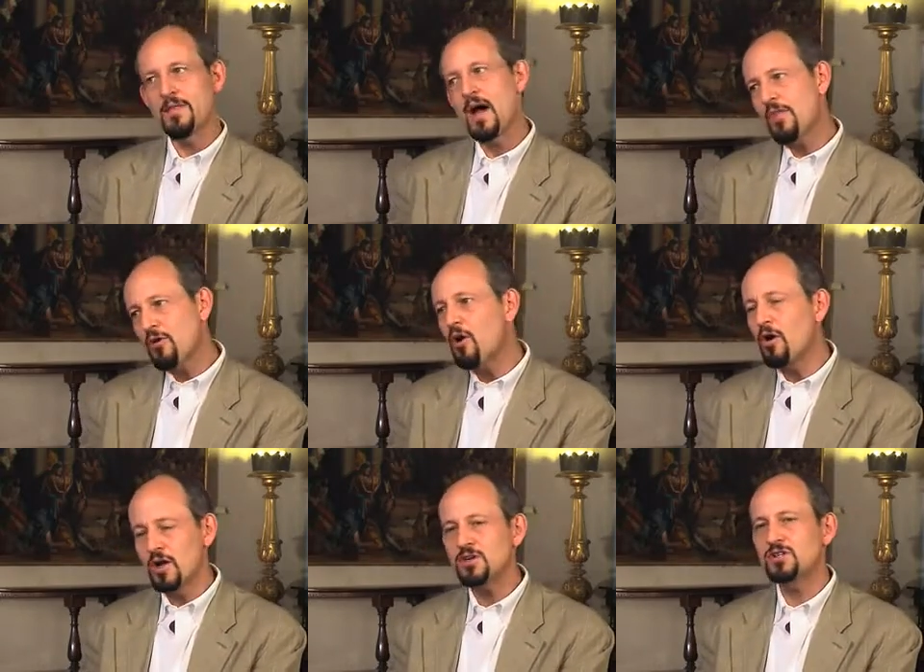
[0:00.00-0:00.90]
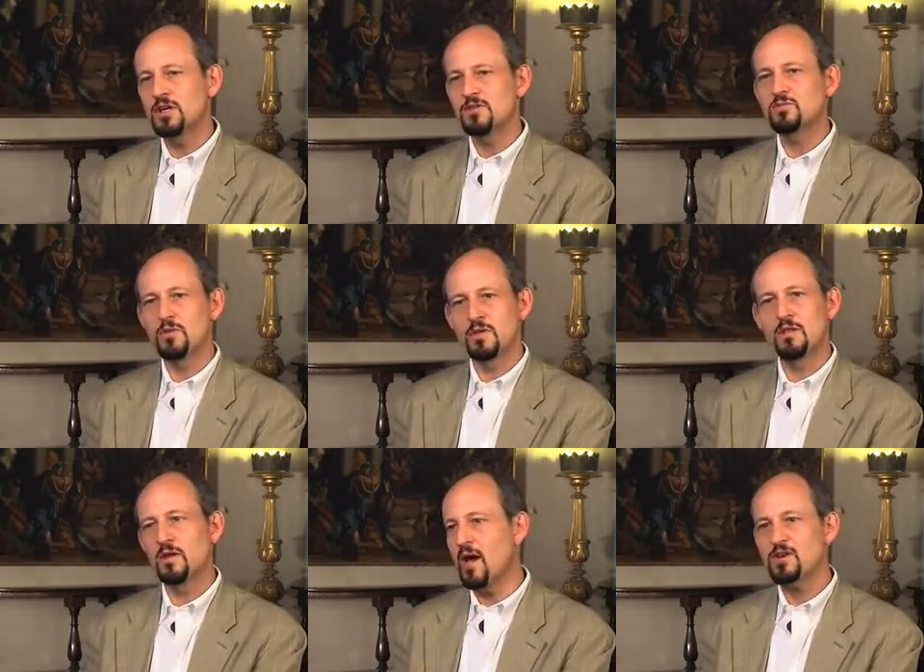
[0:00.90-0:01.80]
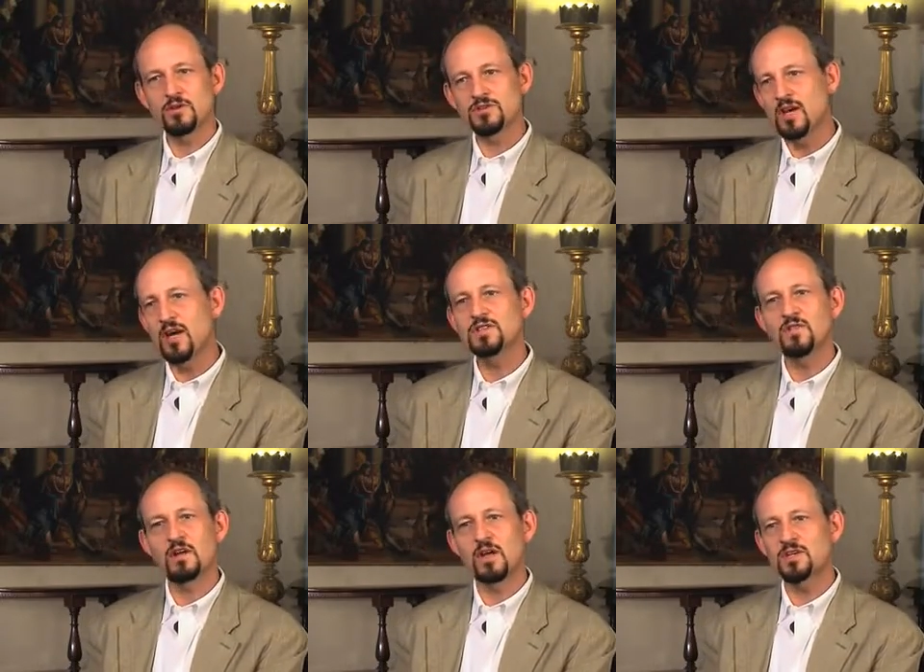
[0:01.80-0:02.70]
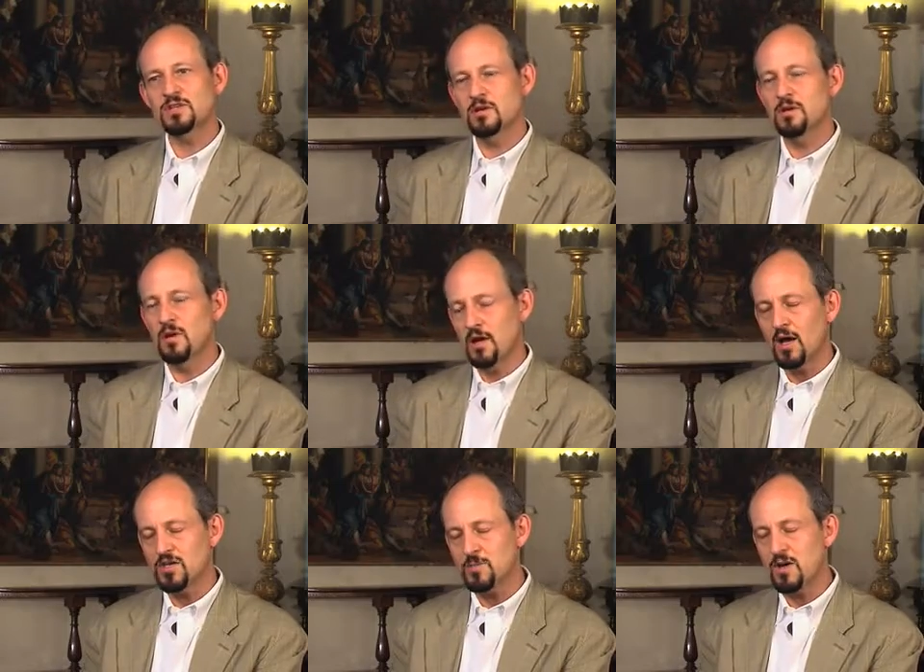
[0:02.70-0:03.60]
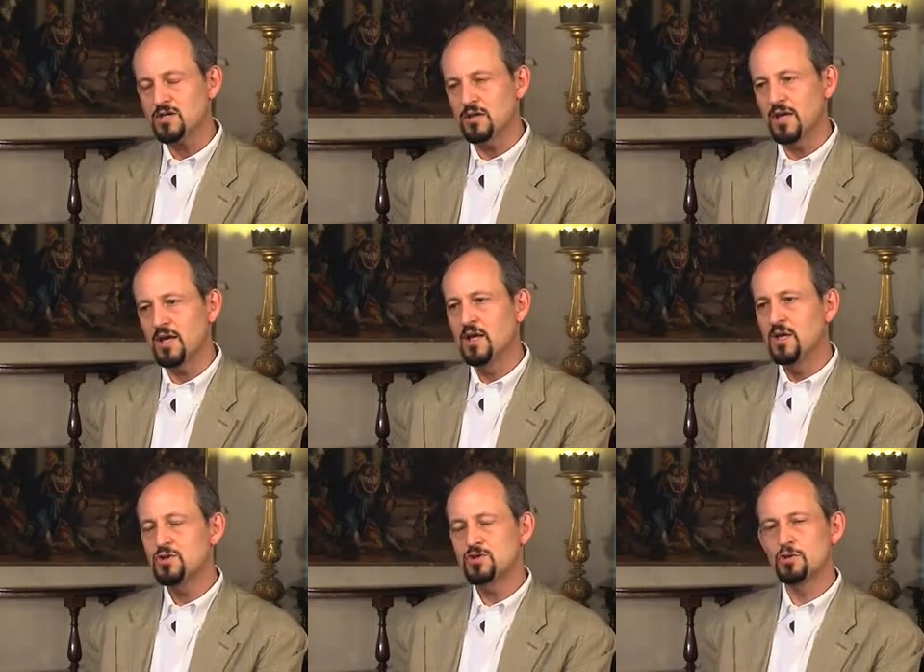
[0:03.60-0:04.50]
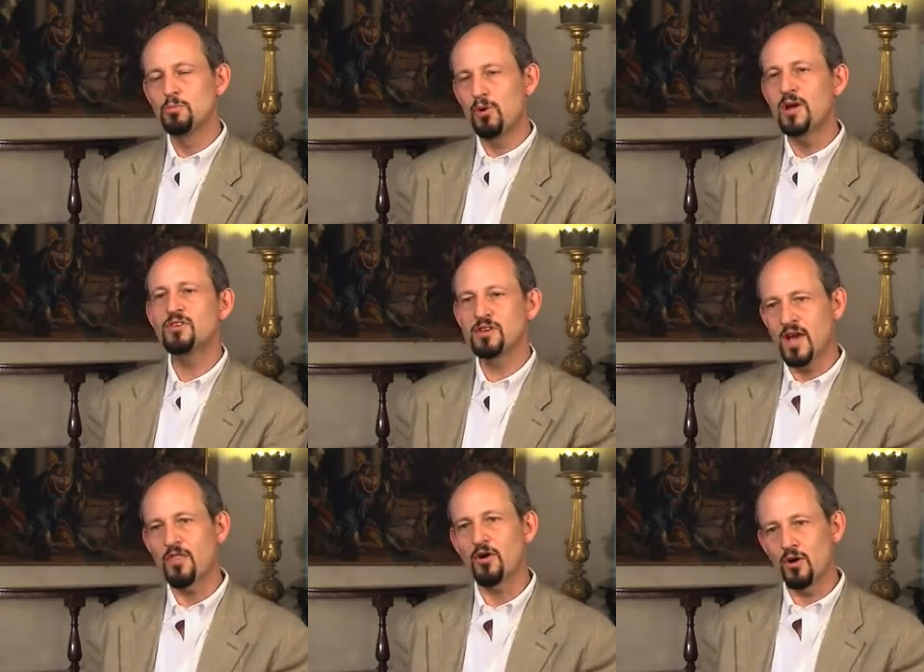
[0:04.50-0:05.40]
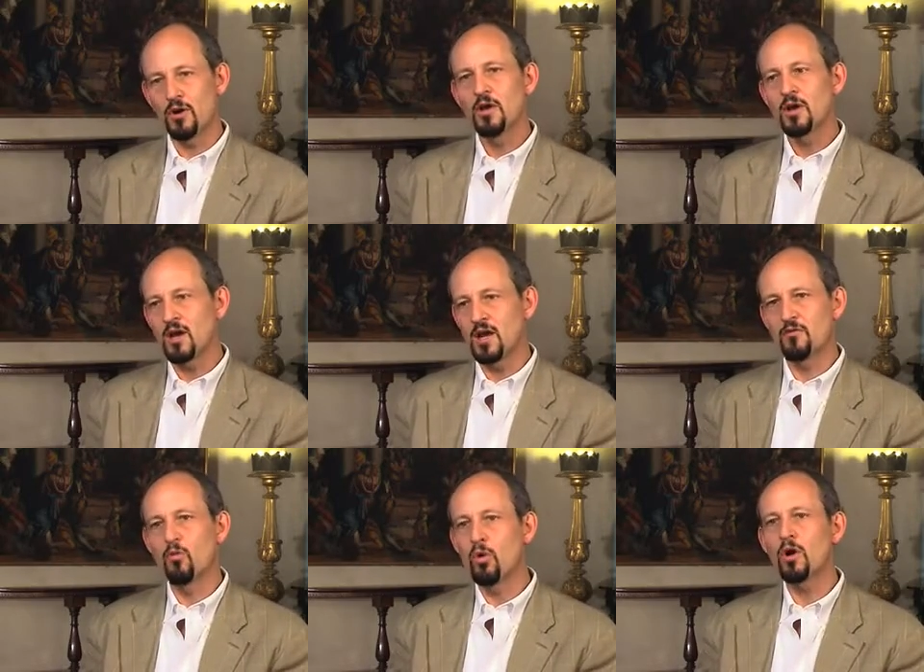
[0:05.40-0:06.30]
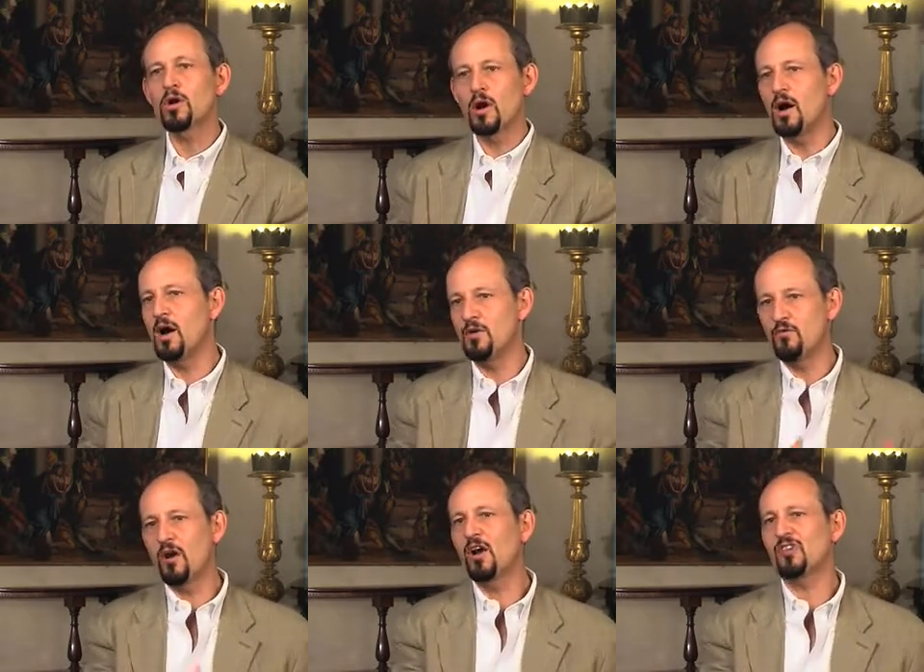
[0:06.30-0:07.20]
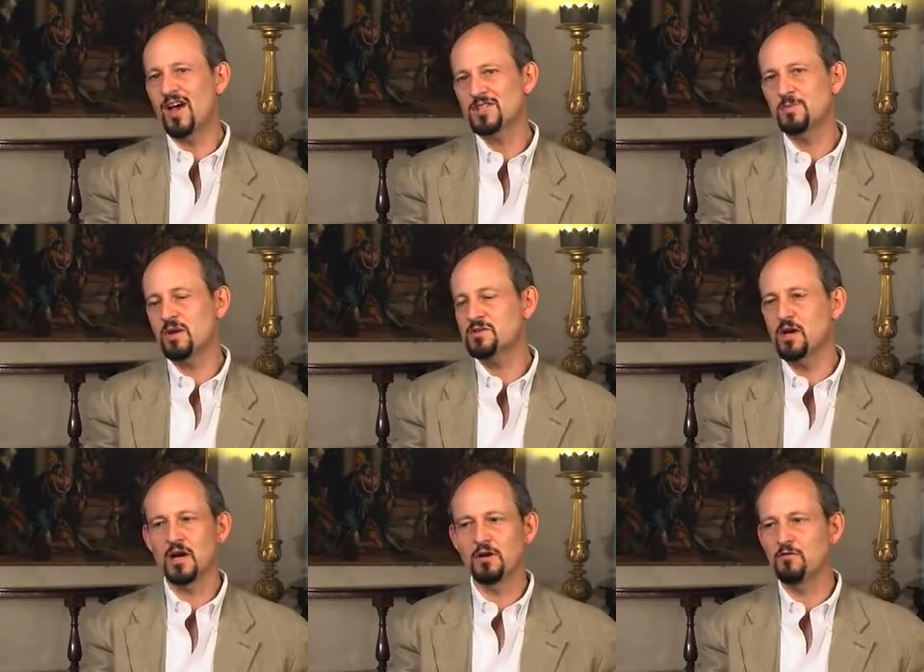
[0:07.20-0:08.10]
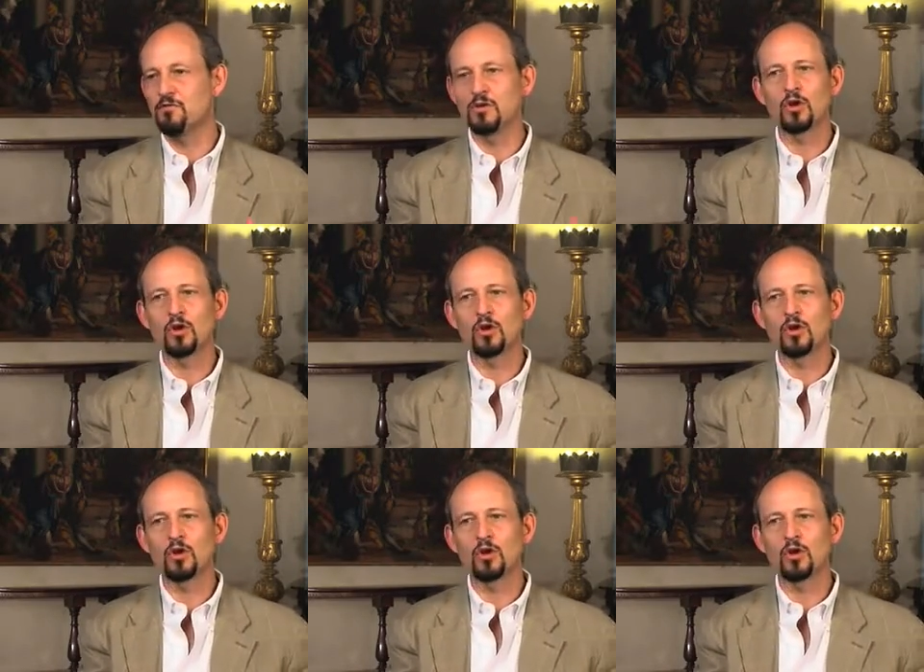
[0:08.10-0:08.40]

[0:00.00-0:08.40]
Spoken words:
And now there are initiatives within the National Science Foundation, especially, to bring together kind of work on various aspects of